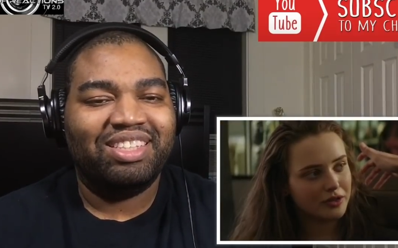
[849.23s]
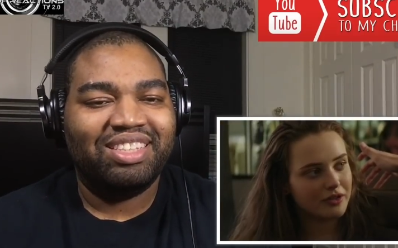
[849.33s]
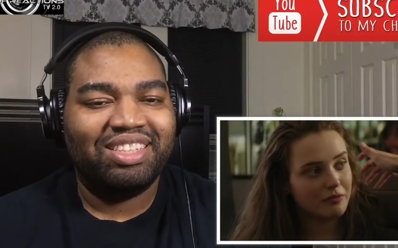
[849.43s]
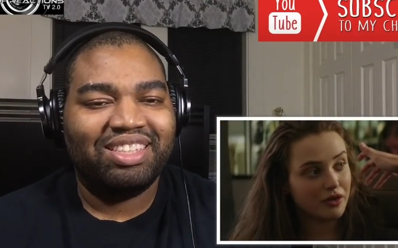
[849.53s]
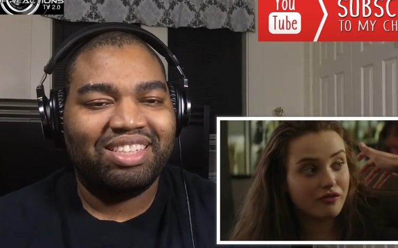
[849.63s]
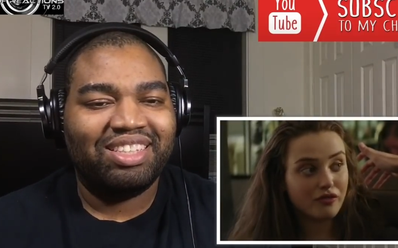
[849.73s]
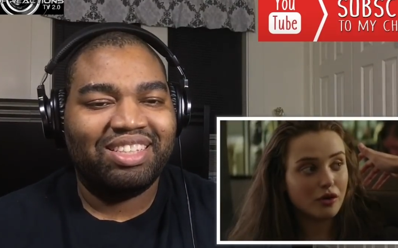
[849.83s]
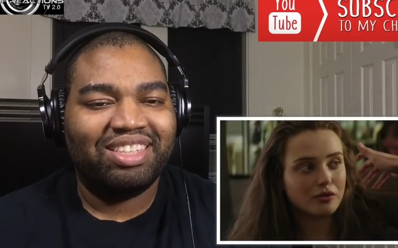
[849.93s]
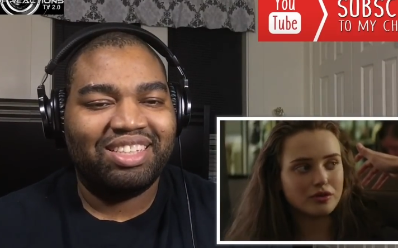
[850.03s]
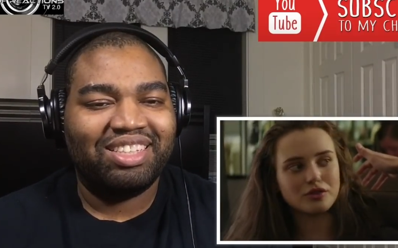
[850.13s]
Speaker 1: me your phone.
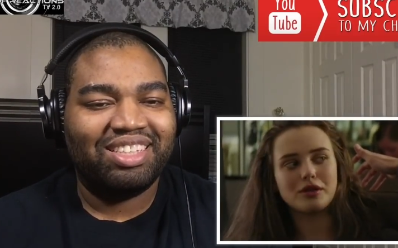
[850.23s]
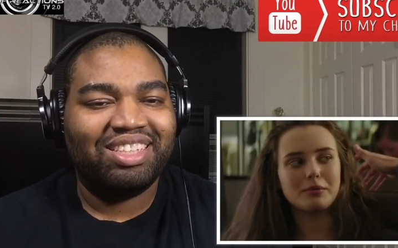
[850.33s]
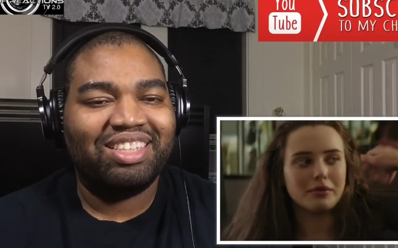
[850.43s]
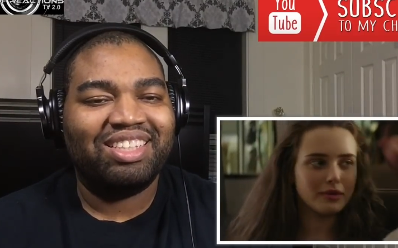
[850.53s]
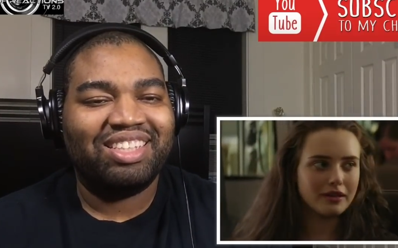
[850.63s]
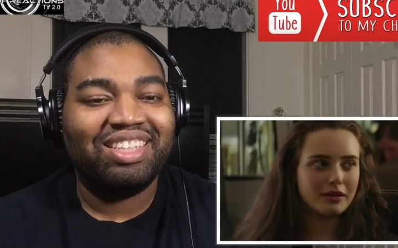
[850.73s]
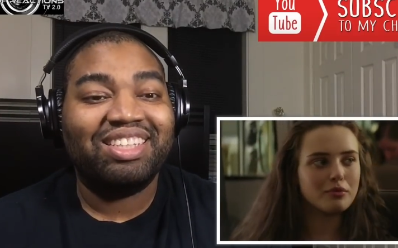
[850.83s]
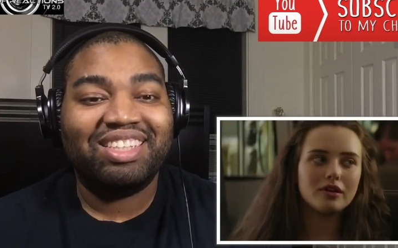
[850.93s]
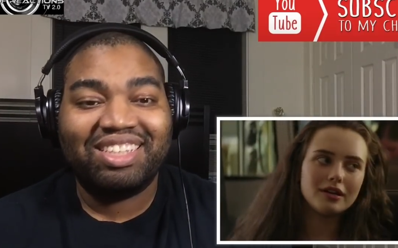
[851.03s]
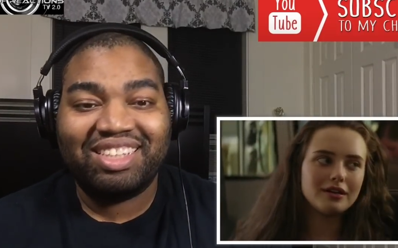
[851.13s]
Two, I put my number okay, into
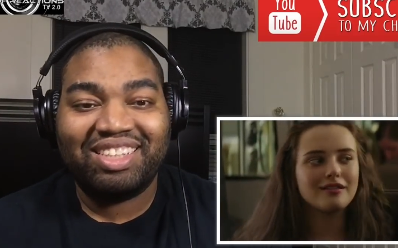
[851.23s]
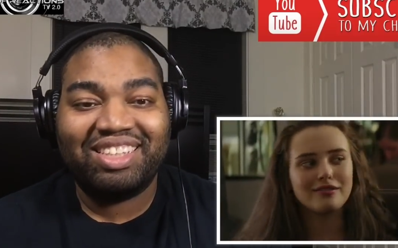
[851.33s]
yeah, it. Yeah, three.